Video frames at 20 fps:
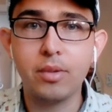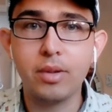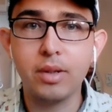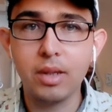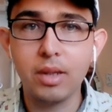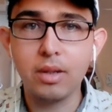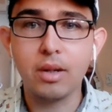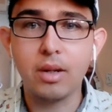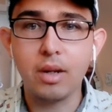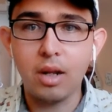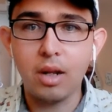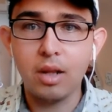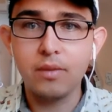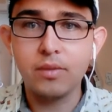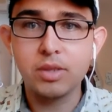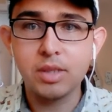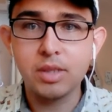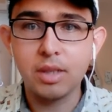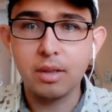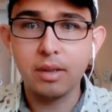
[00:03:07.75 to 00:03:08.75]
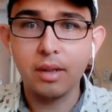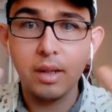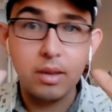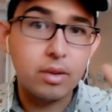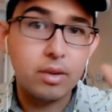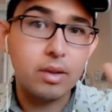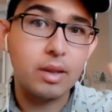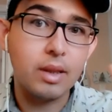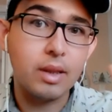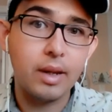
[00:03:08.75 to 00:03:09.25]
And look, all of a sudden I
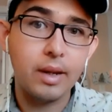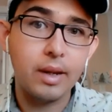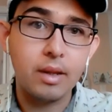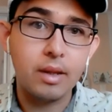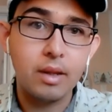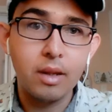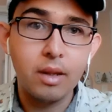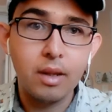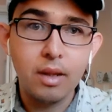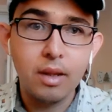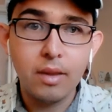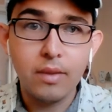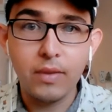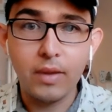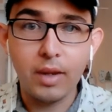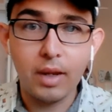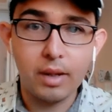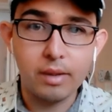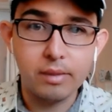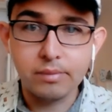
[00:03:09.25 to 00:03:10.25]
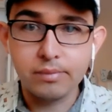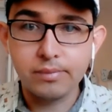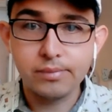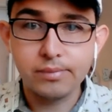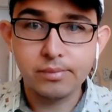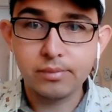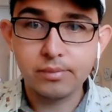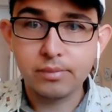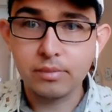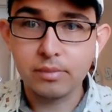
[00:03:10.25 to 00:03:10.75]
look like that,
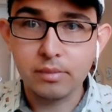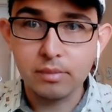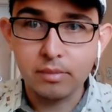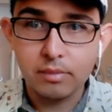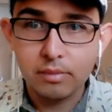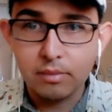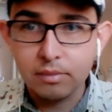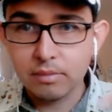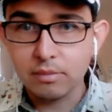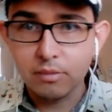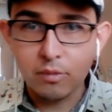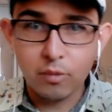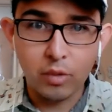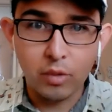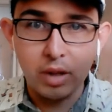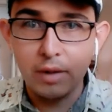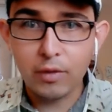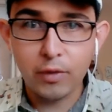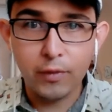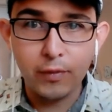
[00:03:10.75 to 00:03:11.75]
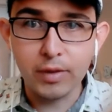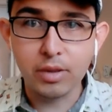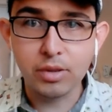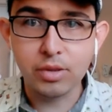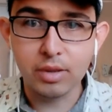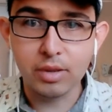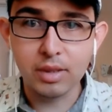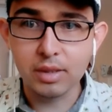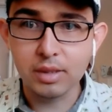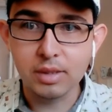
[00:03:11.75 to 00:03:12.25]
whatever filter
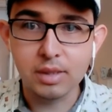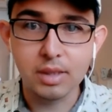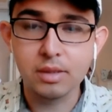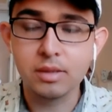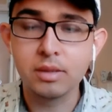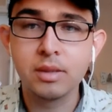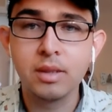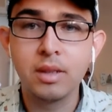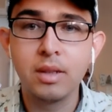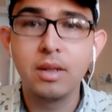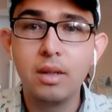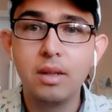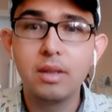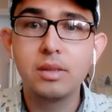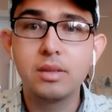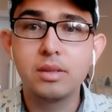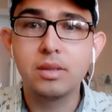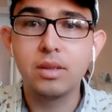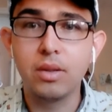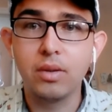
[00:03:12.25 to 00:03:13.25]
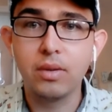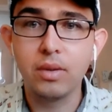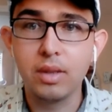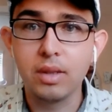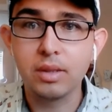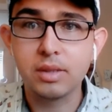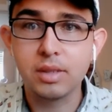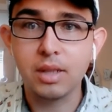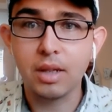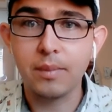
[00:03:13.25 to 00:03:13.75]
this is. So it
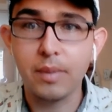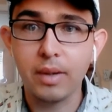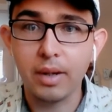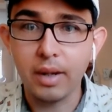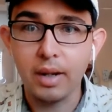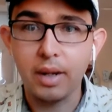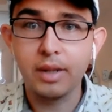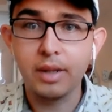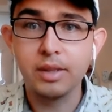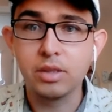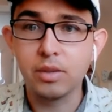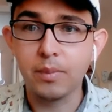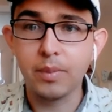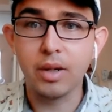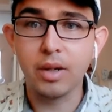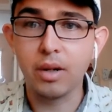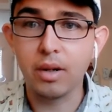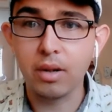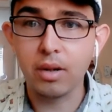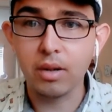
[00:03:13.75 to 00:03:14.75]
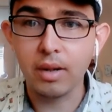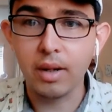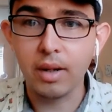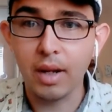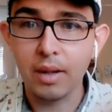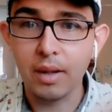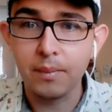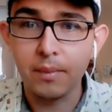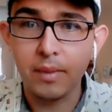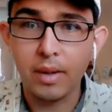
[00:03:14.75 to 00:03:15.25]
looks like my eyes are bigger
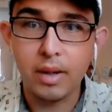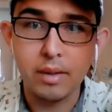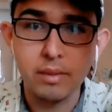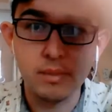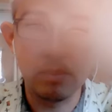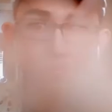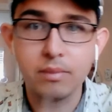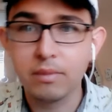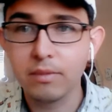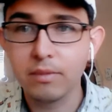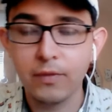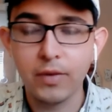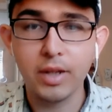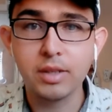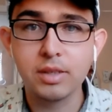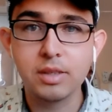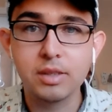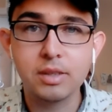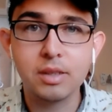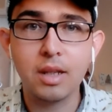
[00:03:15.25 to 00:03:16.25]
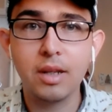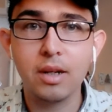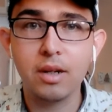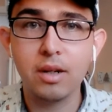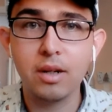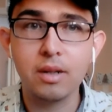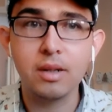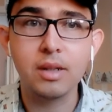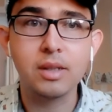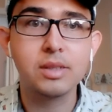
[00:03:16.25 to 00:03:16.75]
and my face is
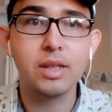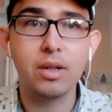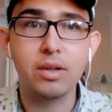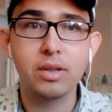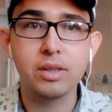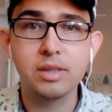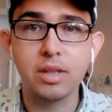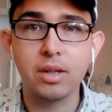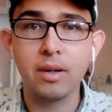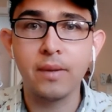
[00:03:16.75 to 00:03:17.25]
clear, et cetera, et cetera.